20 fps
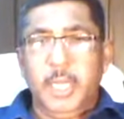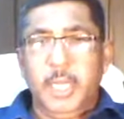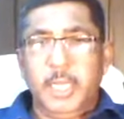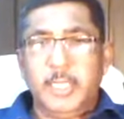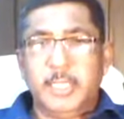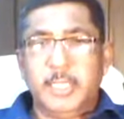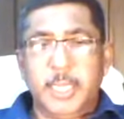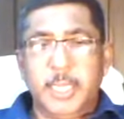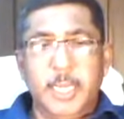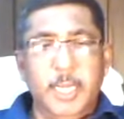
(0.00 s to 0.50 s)

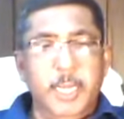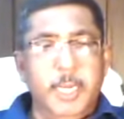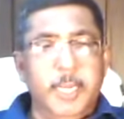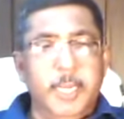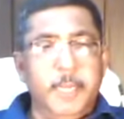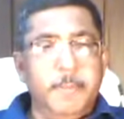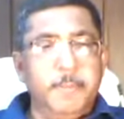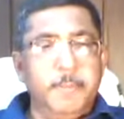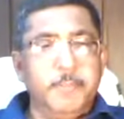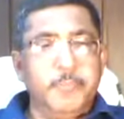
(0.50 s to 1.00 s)
And
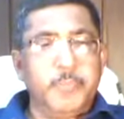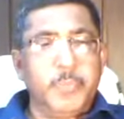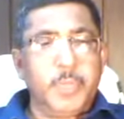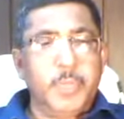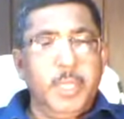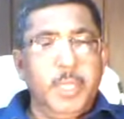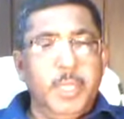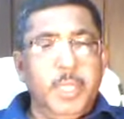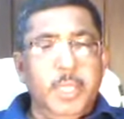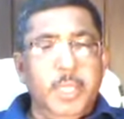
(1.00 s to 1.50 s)
secondly,
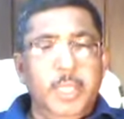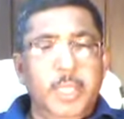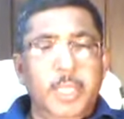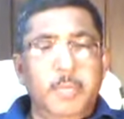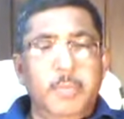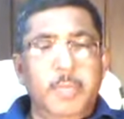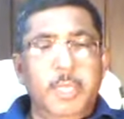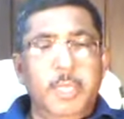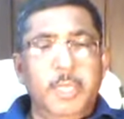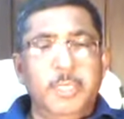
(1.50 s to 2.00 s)

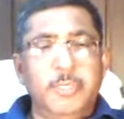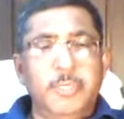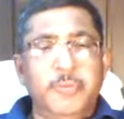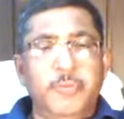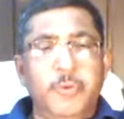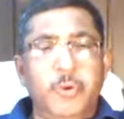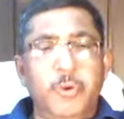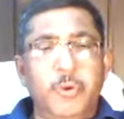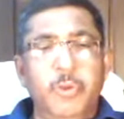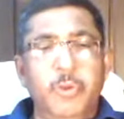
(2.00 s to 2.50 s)
it means
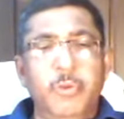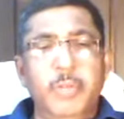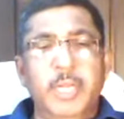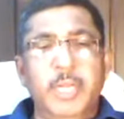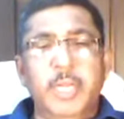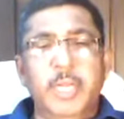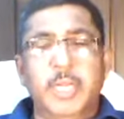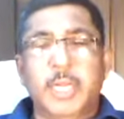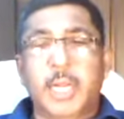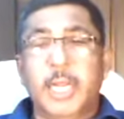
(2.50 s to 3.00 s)

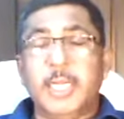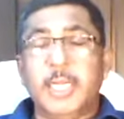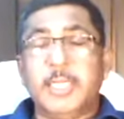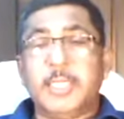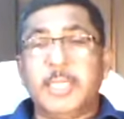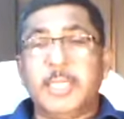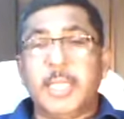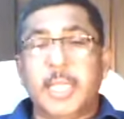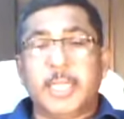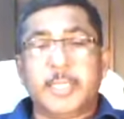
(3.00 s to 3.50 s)
following
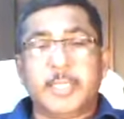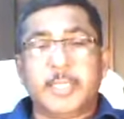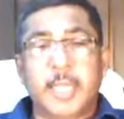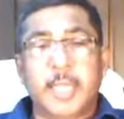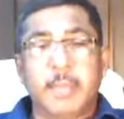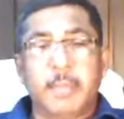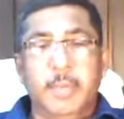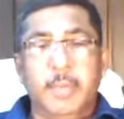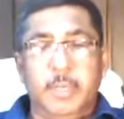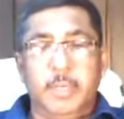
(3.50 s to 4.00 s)
Christ's
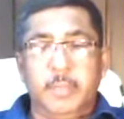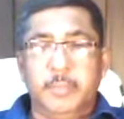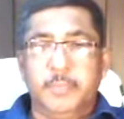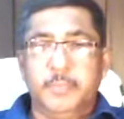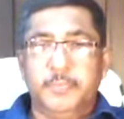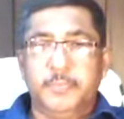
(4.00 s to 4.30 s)
example.